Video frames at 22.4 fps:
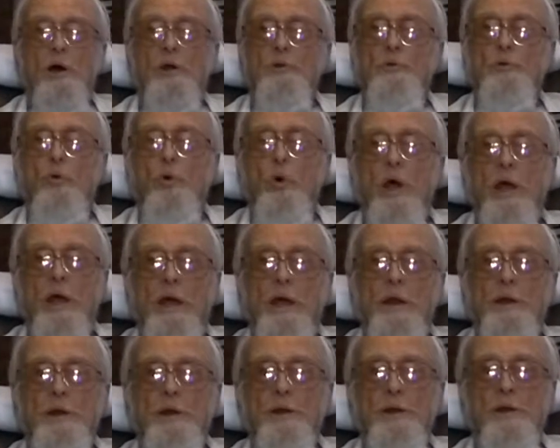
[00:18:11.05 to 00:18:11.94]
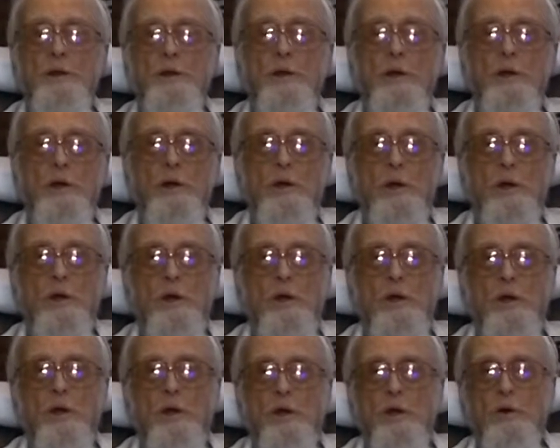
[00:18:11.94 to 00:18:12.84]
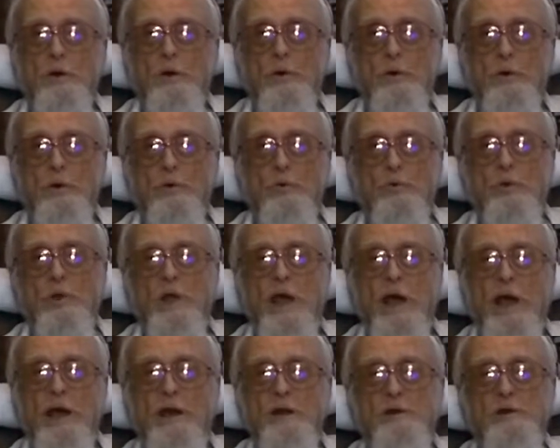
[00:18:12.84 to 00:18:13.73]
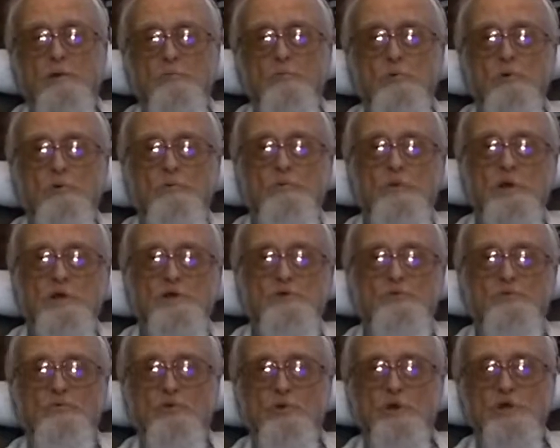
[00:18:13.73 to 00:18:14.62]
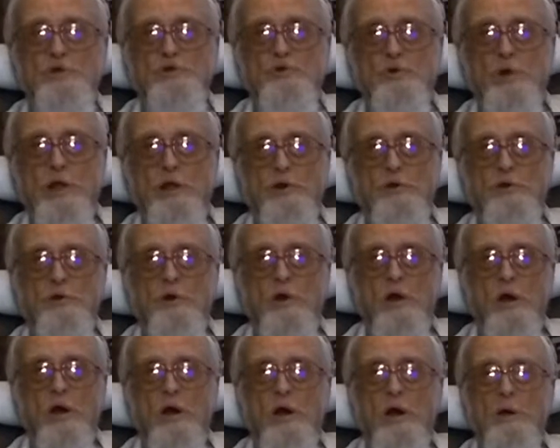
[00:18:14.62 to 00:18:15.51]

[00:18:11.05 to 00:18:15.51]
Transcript: And when we had to move this refrigerator